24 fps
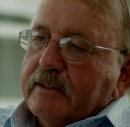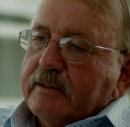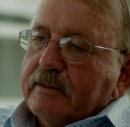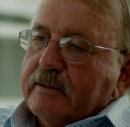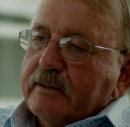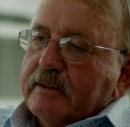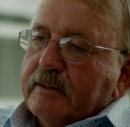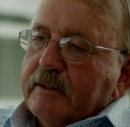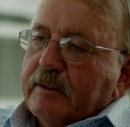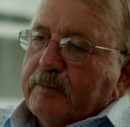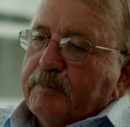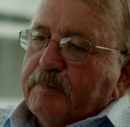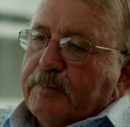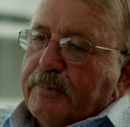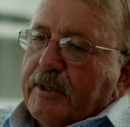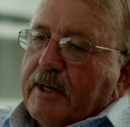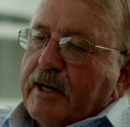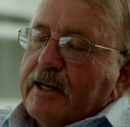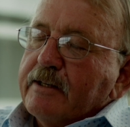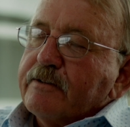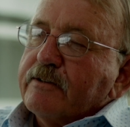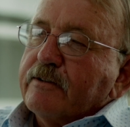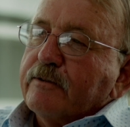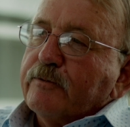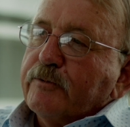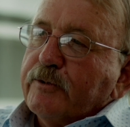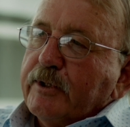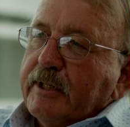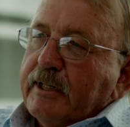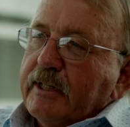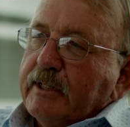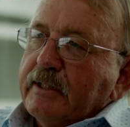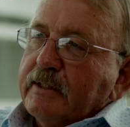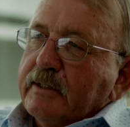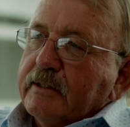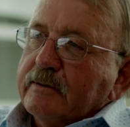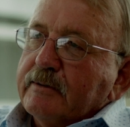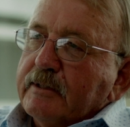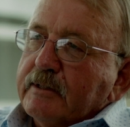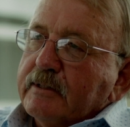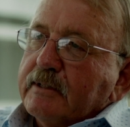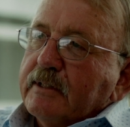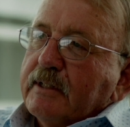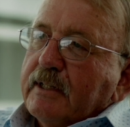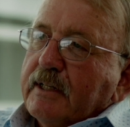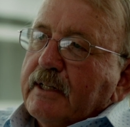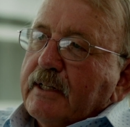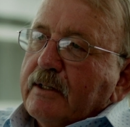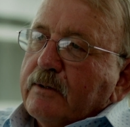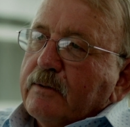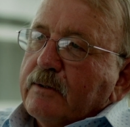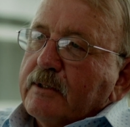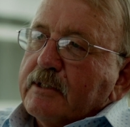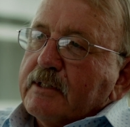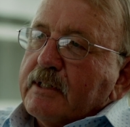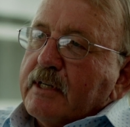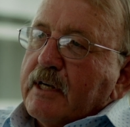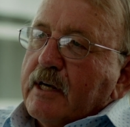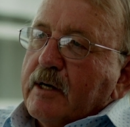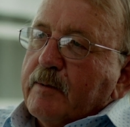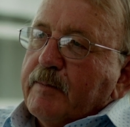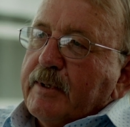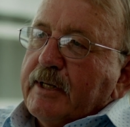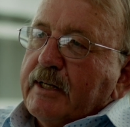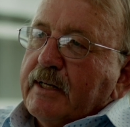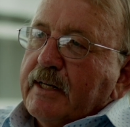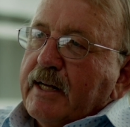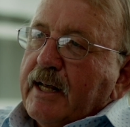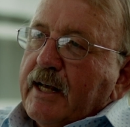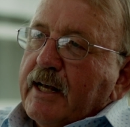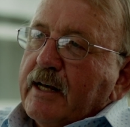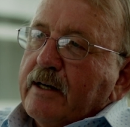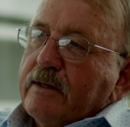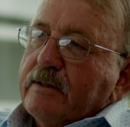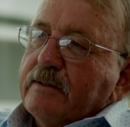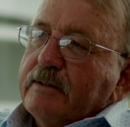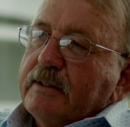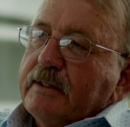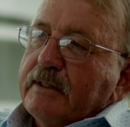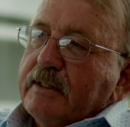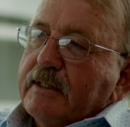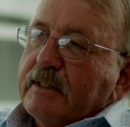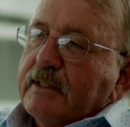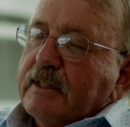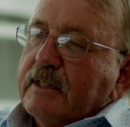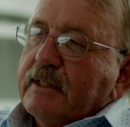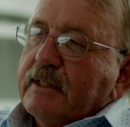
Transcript: The price of wheat was coming down,